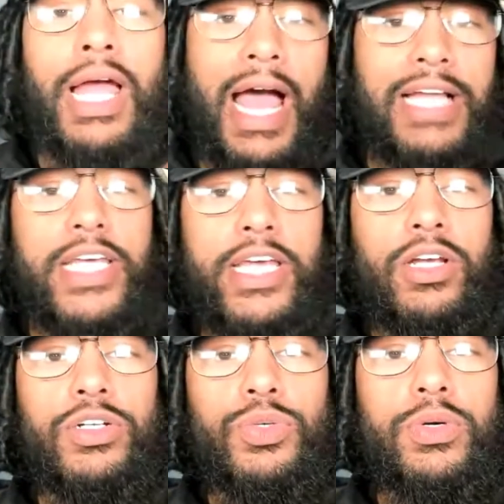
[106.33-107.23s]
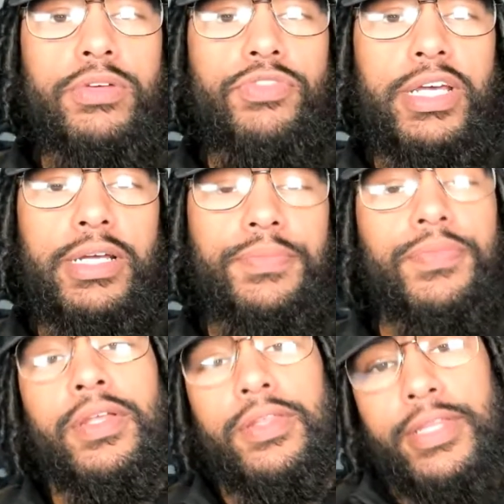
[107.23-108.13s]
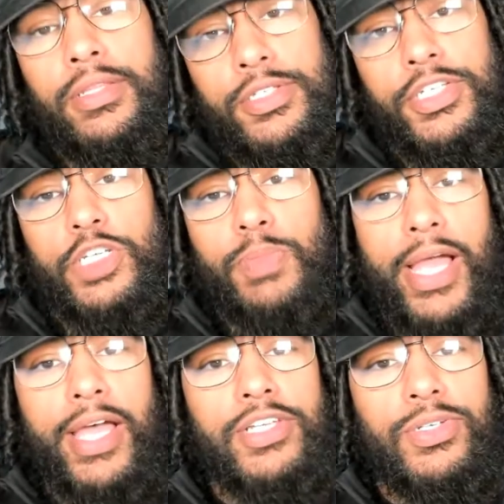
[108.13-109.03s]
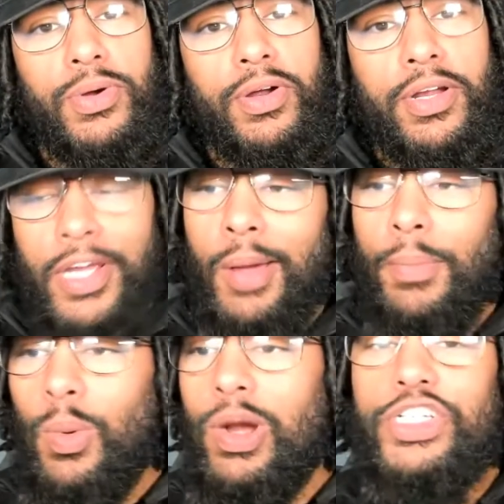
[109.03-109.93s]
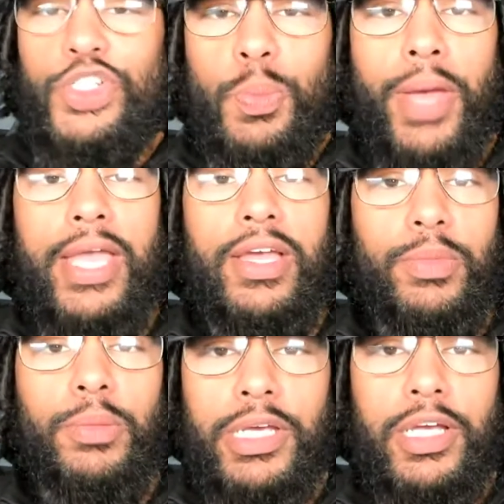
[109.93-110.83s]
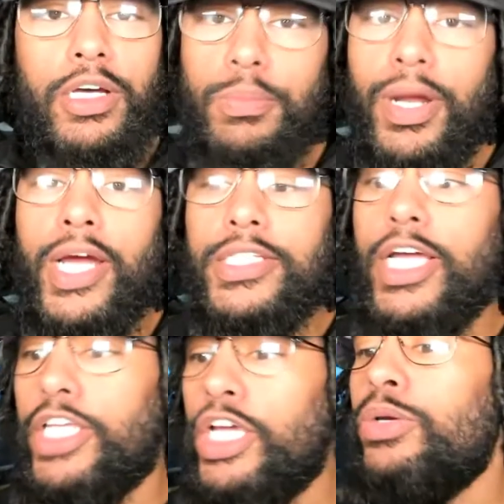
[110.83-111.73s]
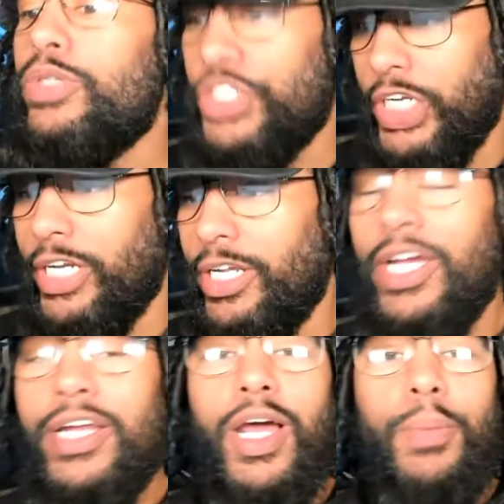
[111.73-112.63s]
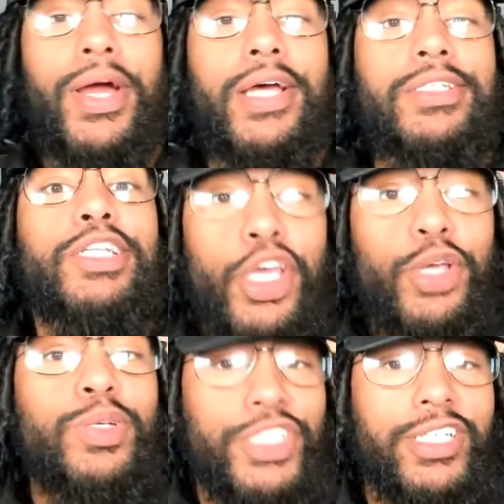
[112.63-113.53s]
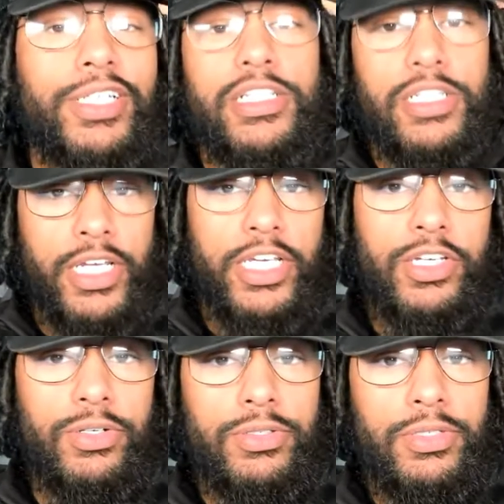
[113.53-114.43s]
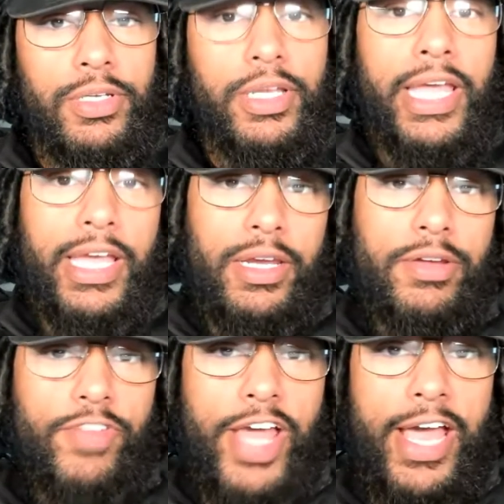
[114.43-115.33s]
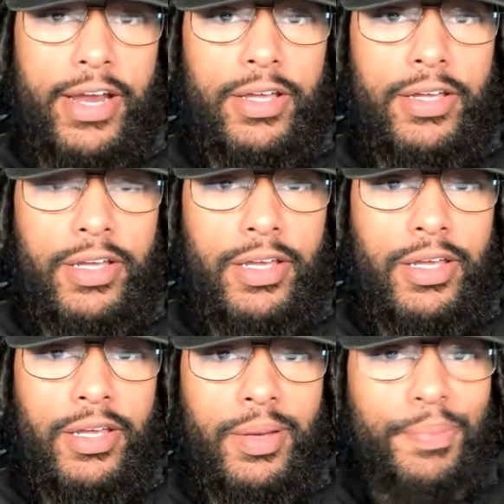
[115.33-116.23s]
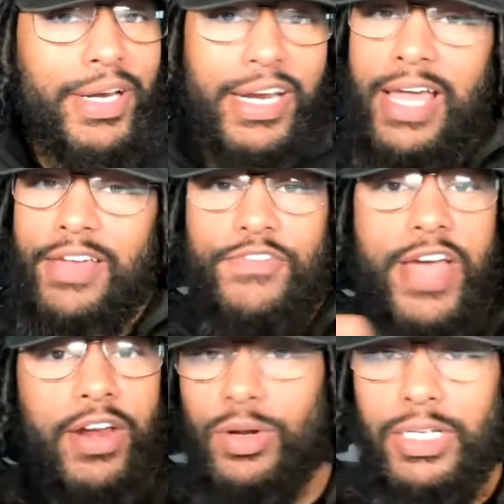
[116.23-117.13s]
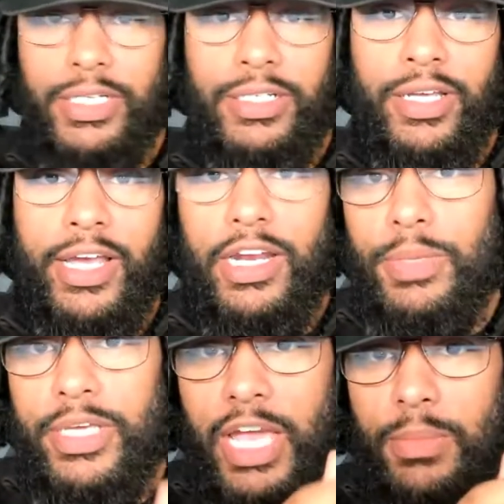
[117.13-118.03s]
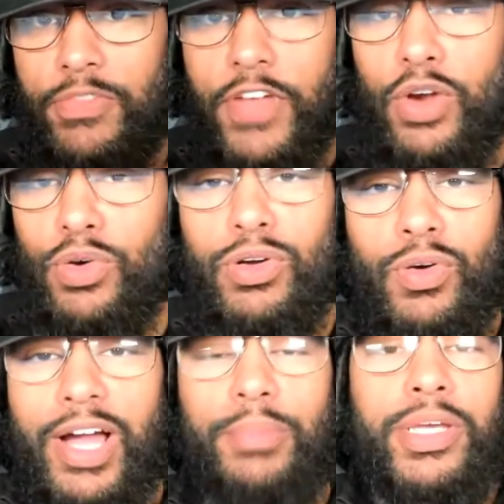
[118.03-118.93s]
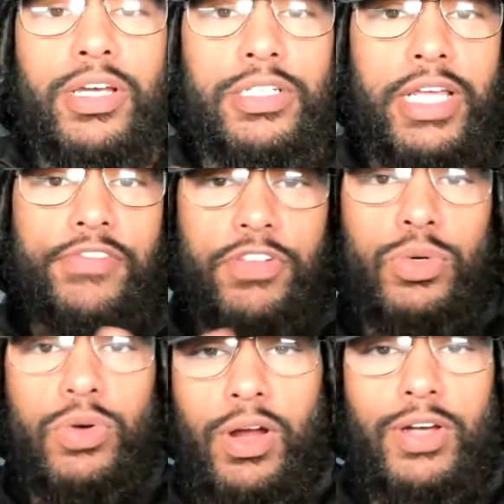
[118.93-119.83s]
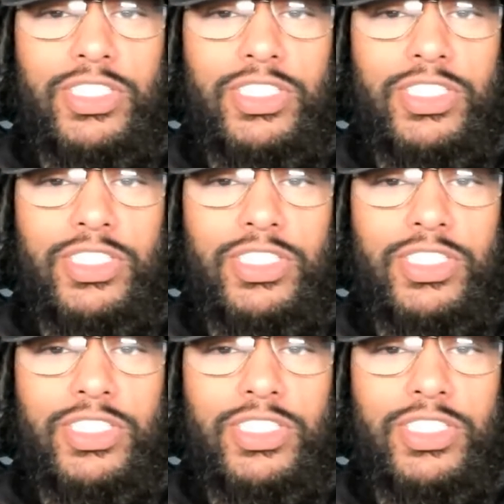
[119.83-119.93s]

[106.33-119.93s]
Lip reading: I take her to an event. She's my escort. But once you pay them, it becomes prostitution. Now, prostitution is legal in Nevada, but it ain't federally. And it became a federal crime because they flew across